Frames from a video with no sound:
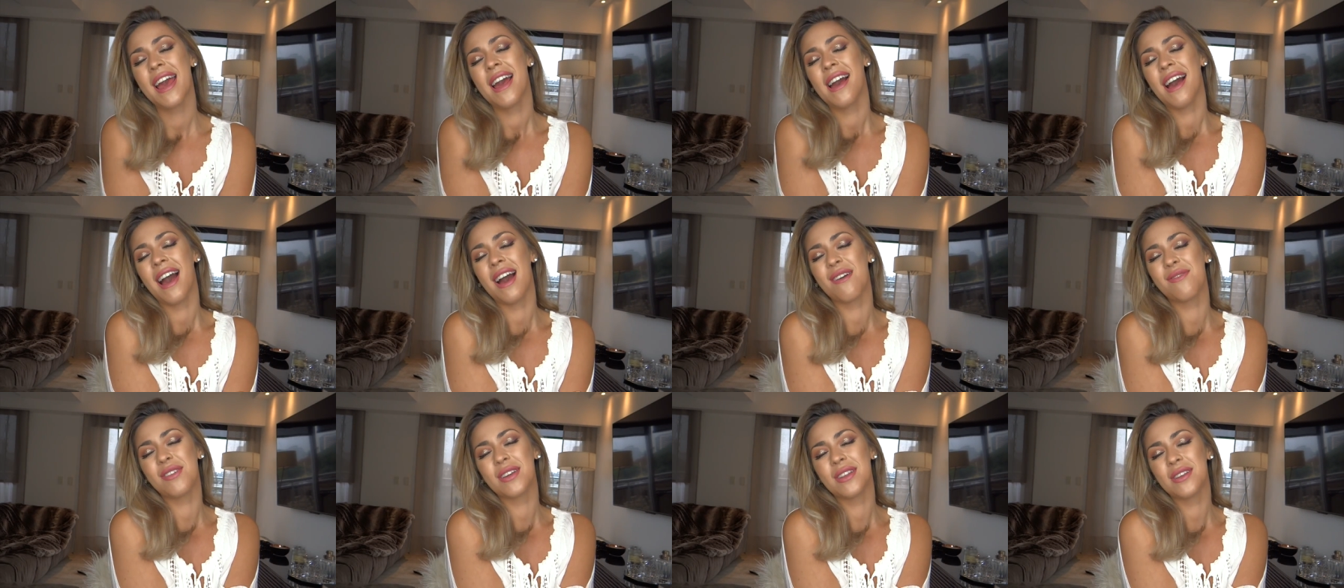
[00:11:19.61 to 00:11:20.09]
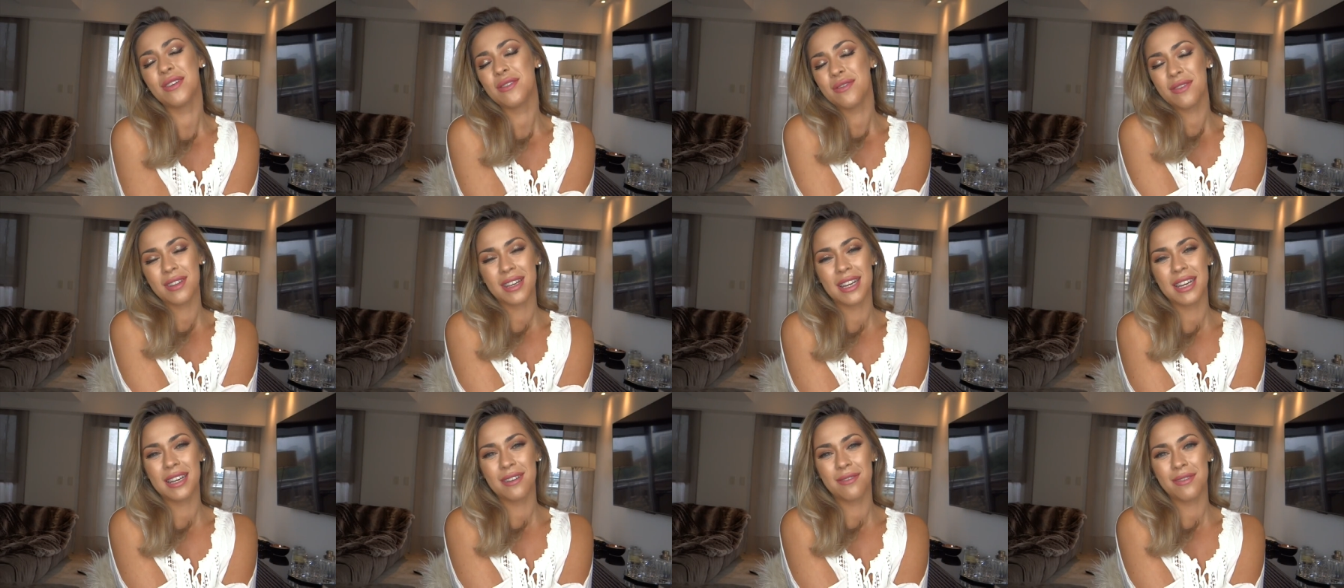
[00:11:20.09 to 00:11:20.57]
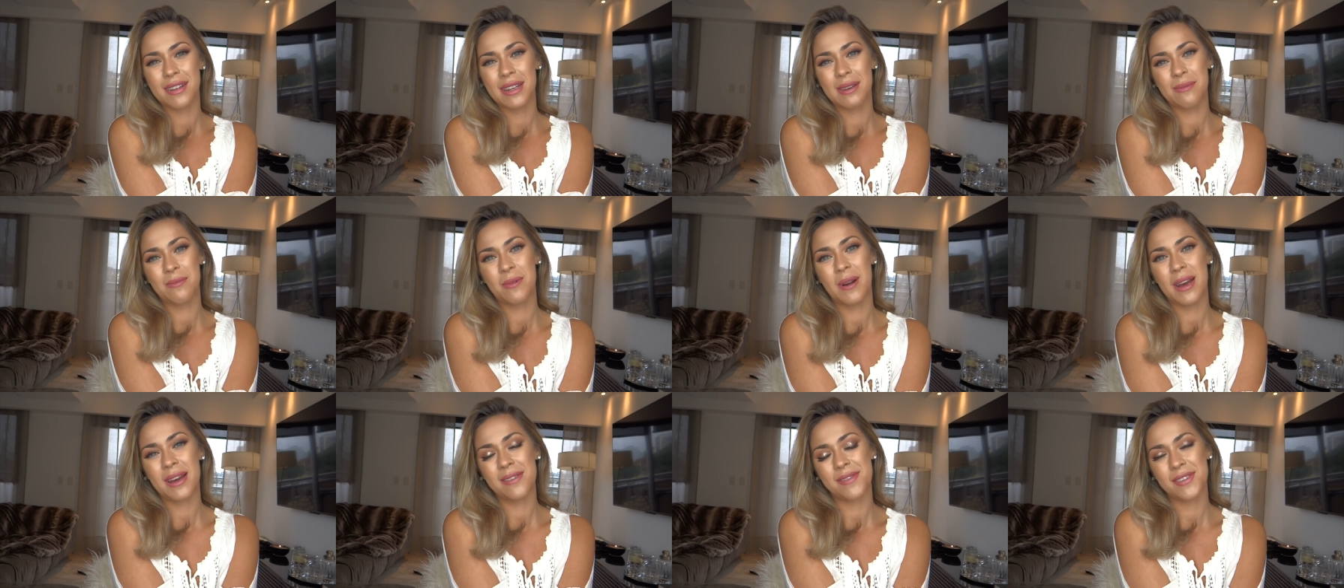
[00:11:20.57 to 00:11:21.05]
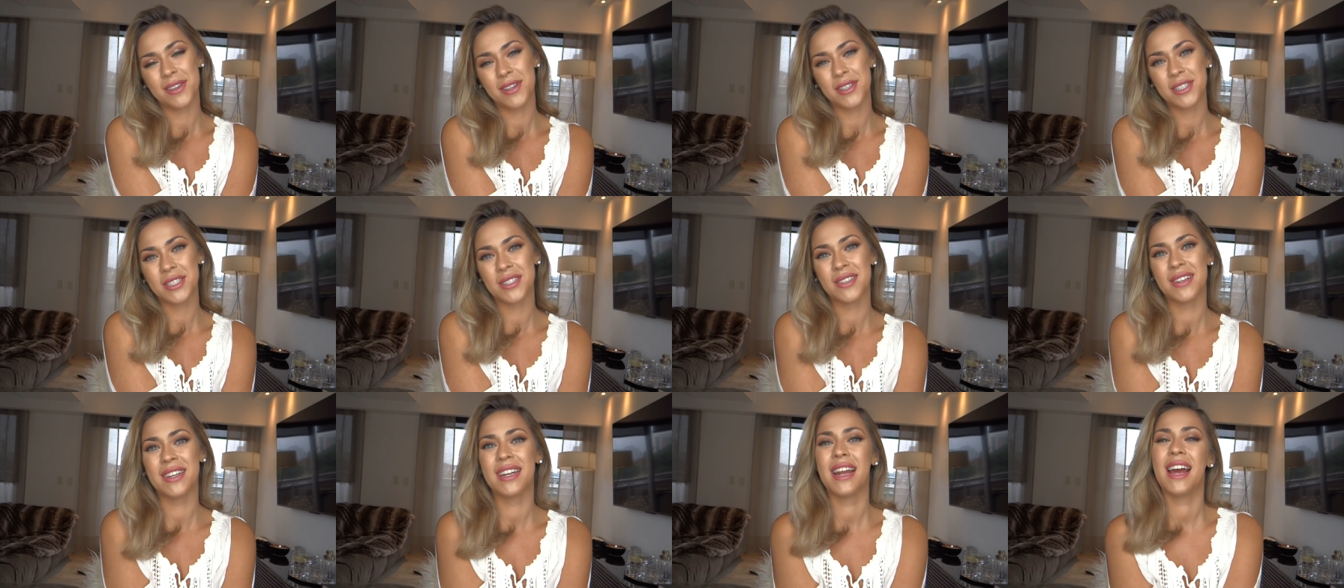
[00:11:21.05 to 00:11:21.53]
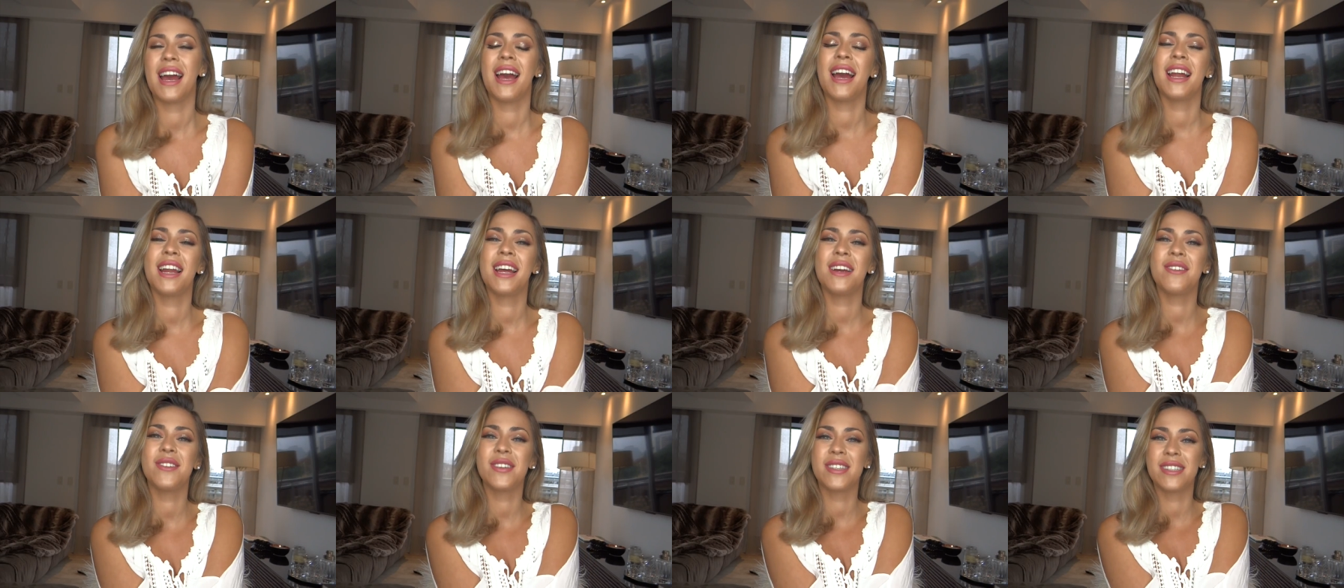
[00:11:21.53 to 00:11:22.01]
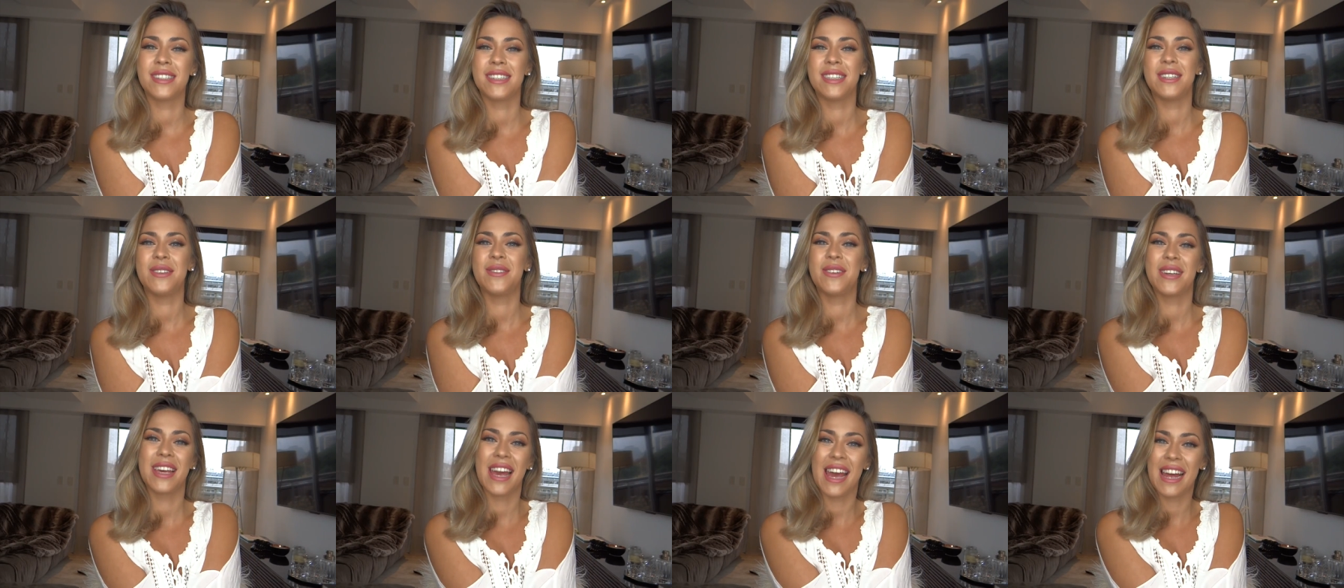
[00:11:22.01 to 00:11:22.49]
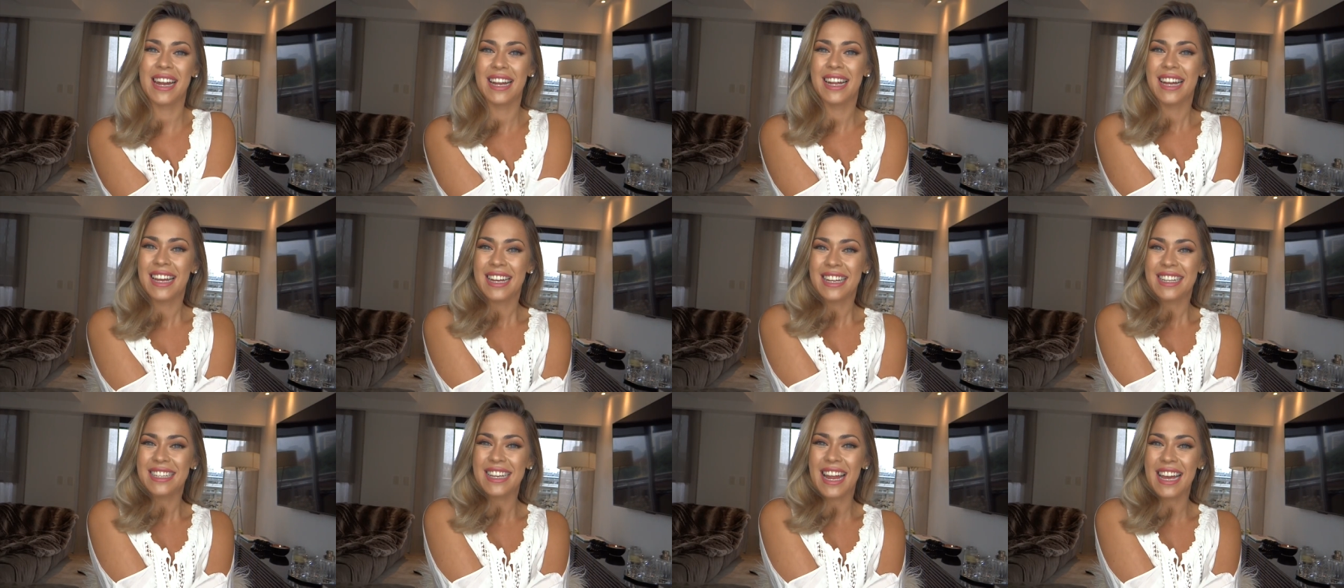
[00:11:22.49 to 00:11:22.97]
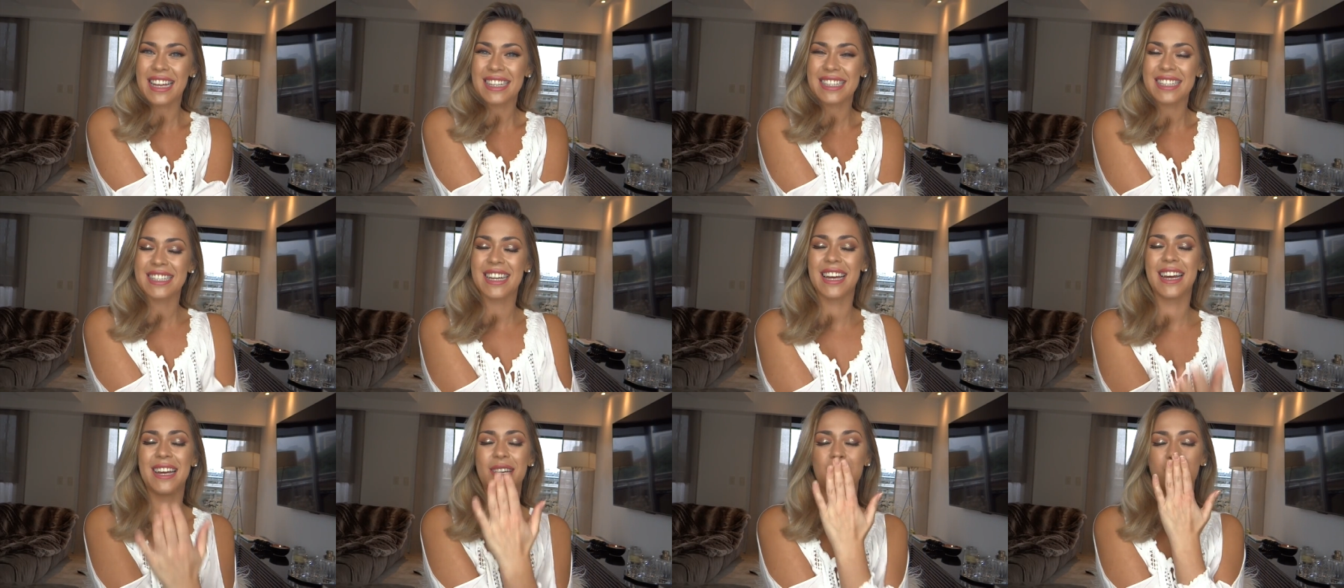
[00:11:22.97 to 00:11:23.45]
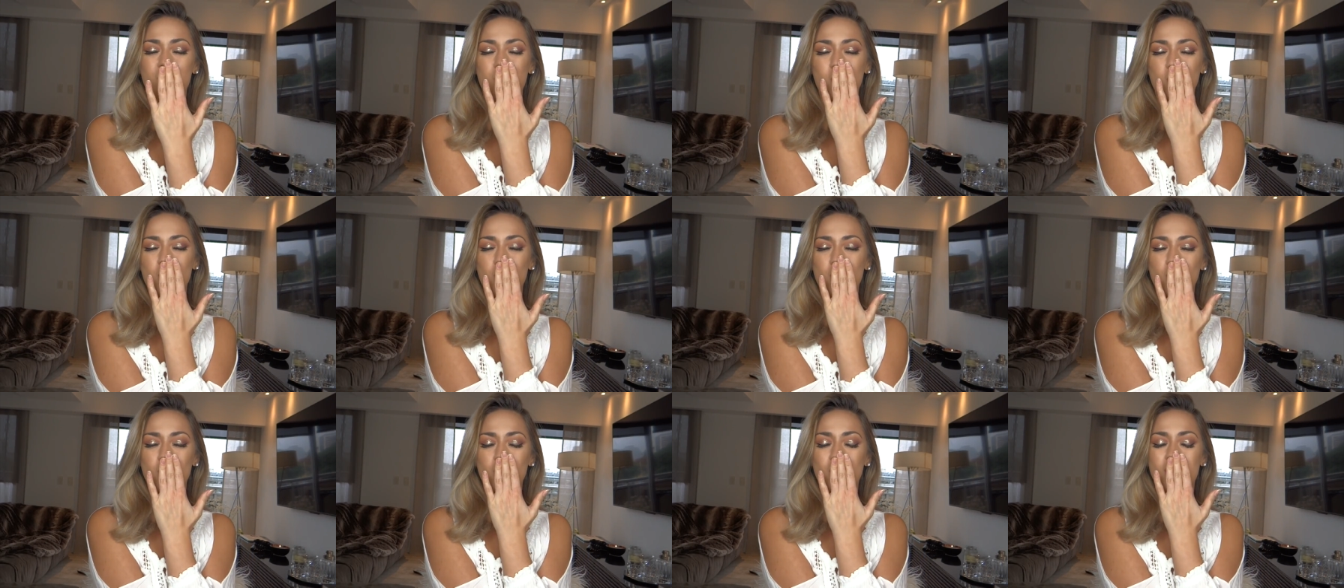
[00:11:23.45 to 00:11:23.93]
Have a lovely evening, whatever you're doing, and I will see you again next time.